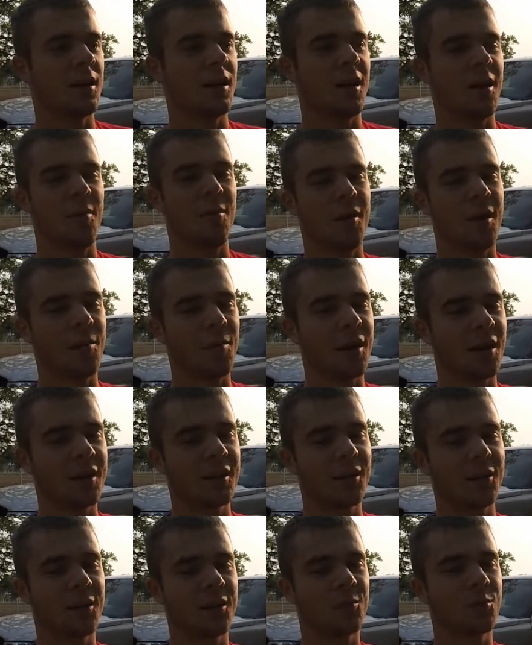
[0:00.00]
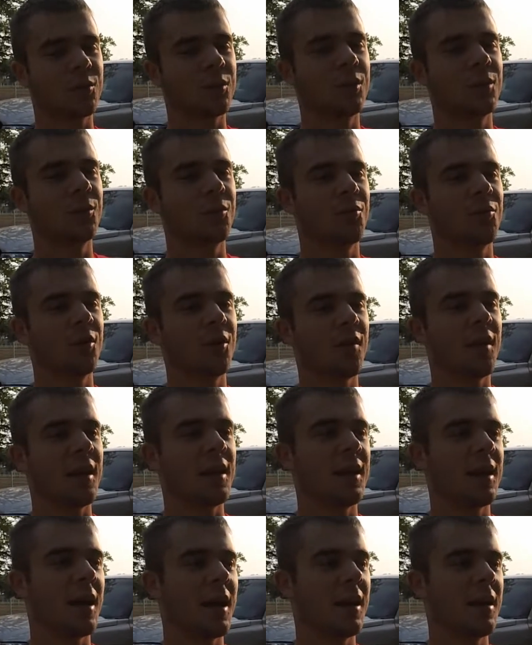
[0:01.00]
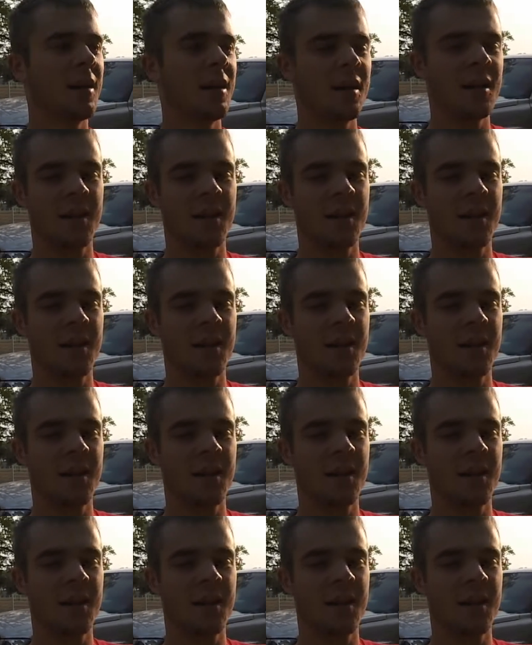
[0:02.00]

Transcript: um, I'm not going to completely reveal that yet